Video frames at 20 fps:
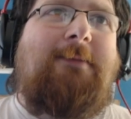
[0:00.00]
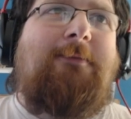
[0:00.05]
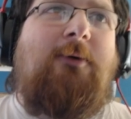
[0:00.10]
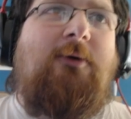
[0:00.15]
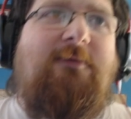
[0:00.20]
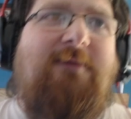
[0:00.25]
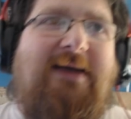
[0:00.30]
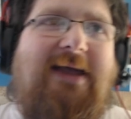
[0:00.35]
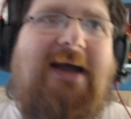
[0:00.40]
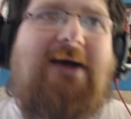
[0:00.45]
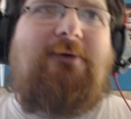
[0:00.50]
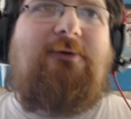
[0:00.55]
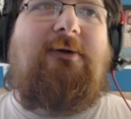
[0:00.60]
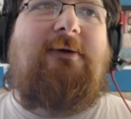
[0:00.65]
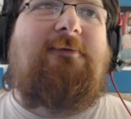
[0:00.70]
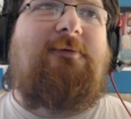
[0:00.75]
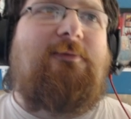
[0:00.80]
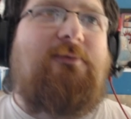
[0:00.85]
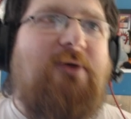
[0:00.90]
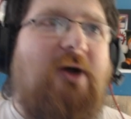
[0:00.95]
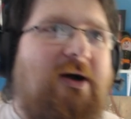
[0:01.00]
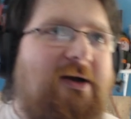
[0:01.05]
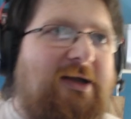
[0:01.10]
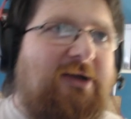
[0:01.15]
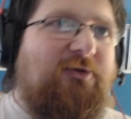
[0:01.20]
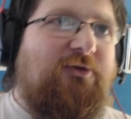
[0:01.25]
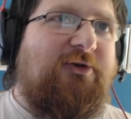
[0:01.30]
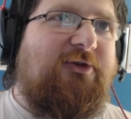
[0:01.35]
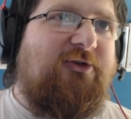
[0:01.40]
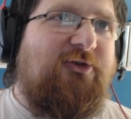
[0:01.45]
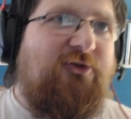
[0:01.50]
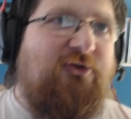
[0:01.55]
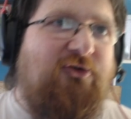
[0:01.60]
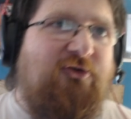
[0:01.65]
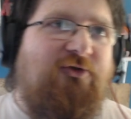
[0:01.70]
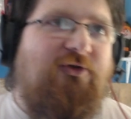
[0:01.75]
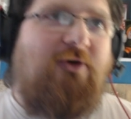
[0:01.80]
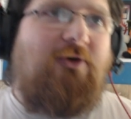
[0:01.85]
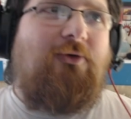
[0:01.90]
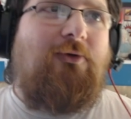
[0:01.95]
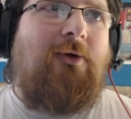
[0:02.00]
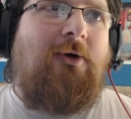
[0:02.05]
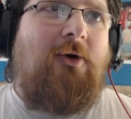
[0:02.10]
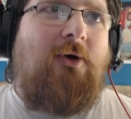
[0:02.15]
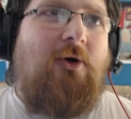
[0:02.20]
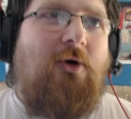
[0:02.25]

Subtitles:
move a counter from target creature you control